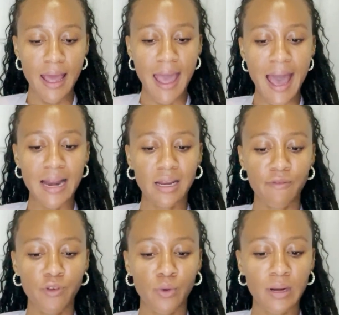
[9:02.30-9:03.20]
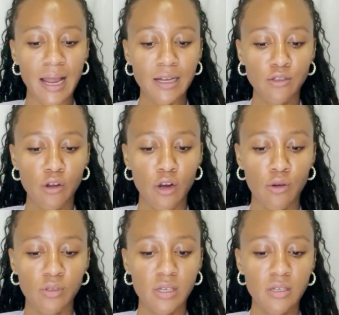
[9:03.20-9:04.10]
and if you would like to
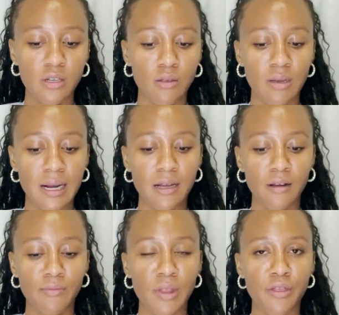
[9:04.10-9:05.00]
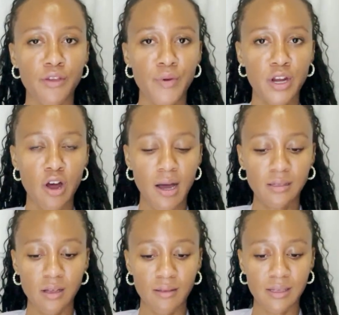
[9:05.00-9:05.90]
close it, you click on the 3
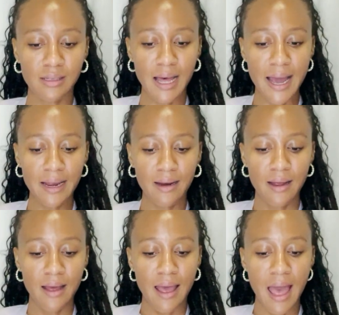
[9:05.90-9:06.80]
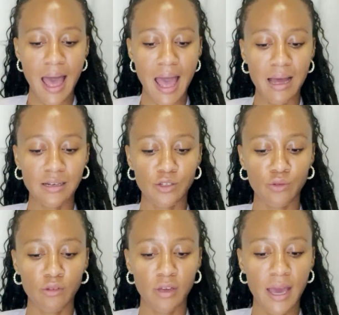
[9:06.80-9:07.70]
dots on the side and
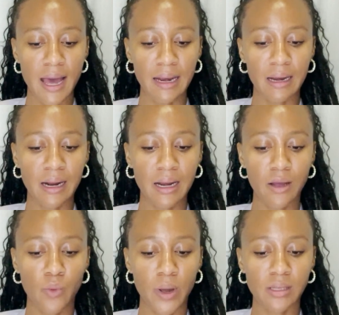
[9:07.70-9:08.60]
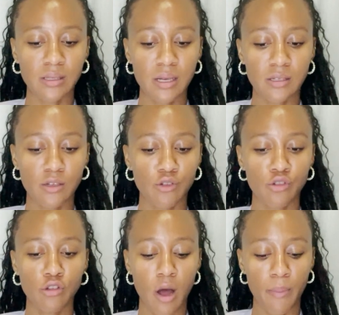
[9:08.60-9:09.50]
you can click where it says
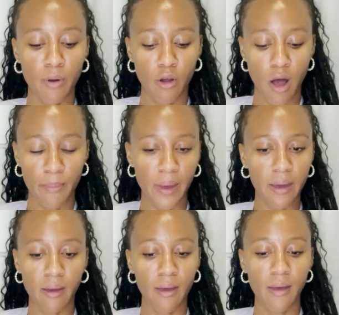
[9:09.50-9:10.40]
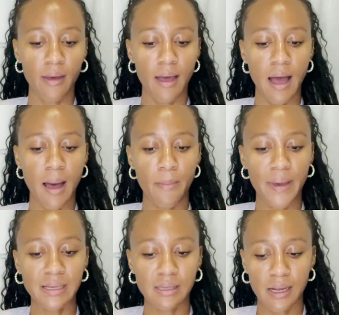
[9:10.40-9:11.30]
stop copying
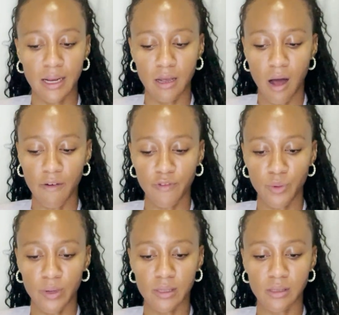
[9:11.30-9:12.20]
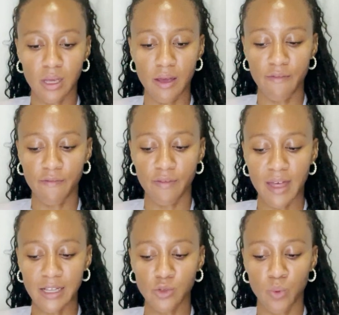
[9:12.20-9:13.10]
basically afterwards, if
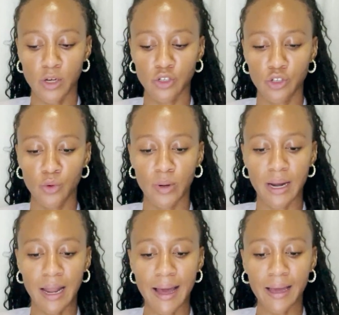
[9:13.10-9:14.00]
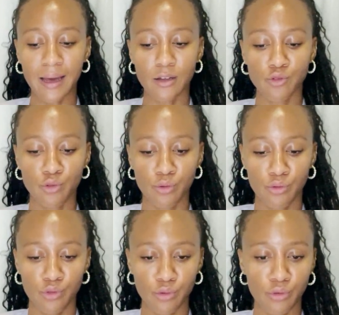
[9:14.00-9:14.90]
that's what you would like to
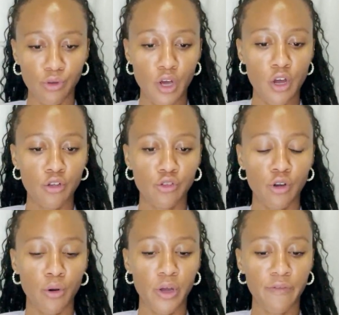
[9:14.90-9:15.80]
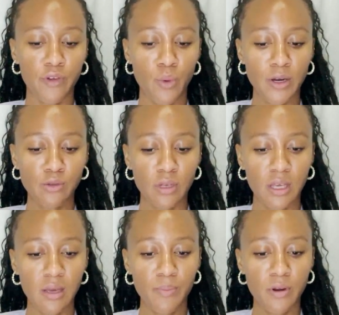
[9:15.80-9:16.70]
do. So if you want to
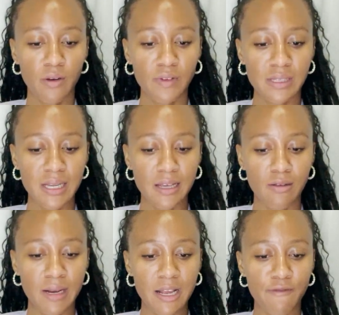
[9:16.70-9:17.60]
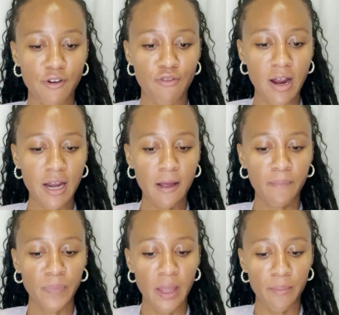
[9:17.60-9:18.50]
keep it, obviously you leave it running,
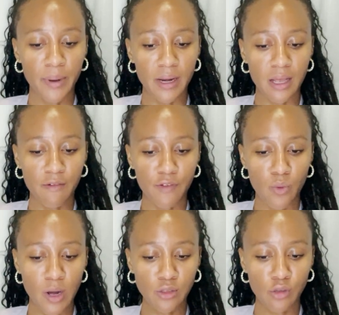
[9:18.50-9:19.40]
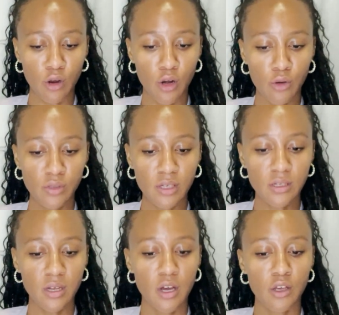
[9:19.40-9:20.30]
but if you want to close it,
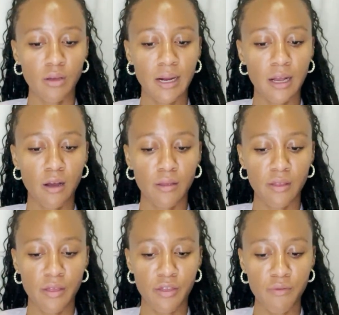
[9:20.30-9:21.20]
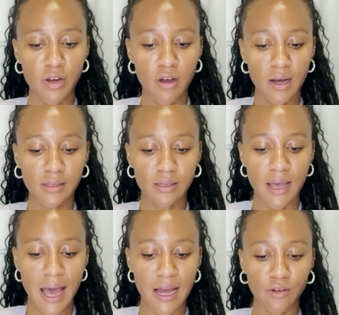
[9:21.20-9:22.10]
you click on the 3 dots
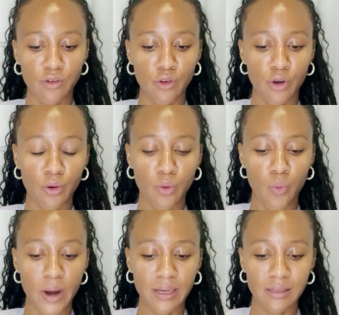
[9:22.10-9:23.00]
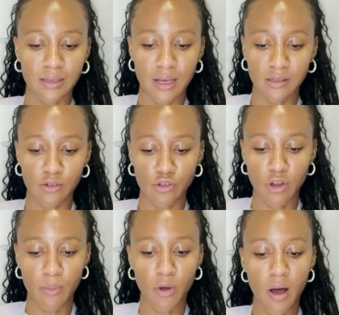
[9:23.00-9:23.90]
and you go where it says
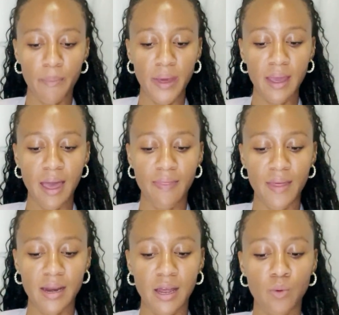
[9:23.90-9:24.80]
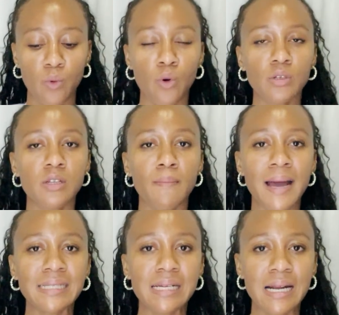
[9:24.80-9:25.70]
stop copying, and then it will
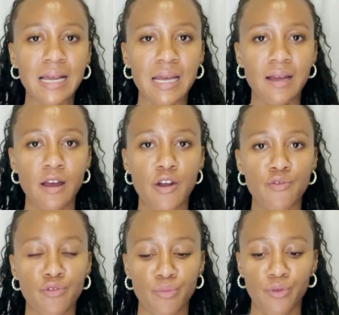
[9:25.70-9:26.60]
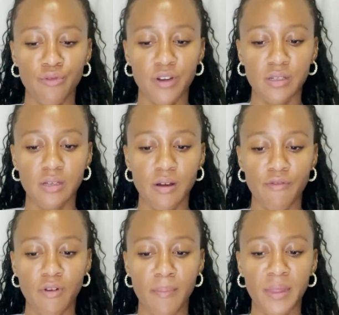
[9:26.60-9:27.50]
automatically remove it
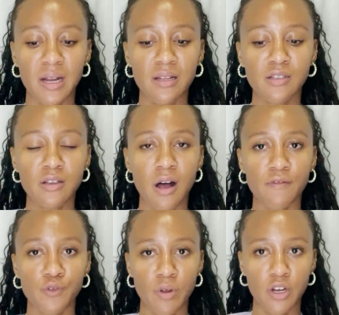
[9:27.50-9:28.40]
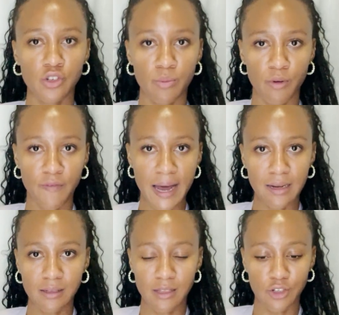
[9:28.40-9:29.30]
from the list of strategy
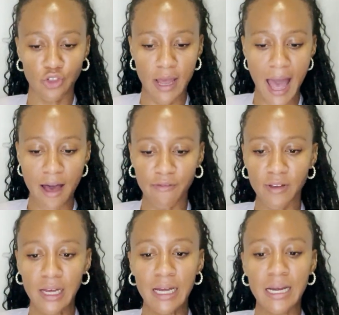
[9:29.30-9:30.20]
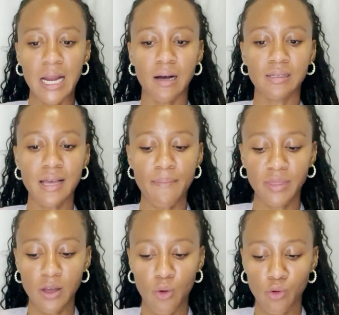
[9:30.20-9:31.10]
providers that you have. Now,
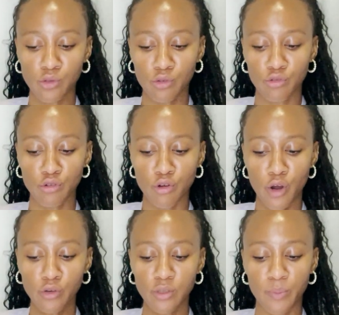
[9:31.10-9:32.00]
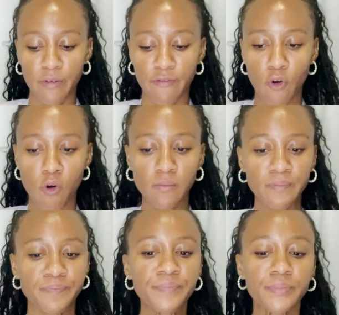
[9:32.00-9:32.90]
something also to note before
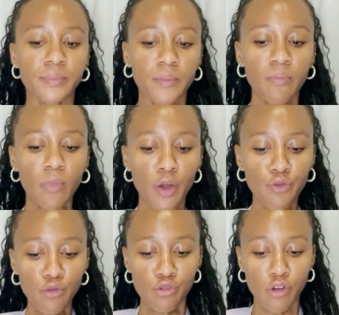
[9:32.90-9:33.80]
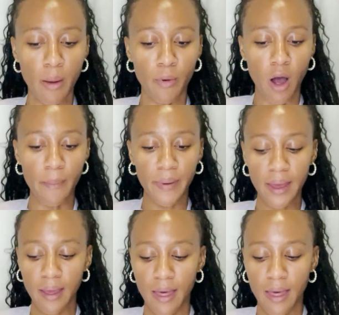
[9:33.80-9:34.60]
you stop copying,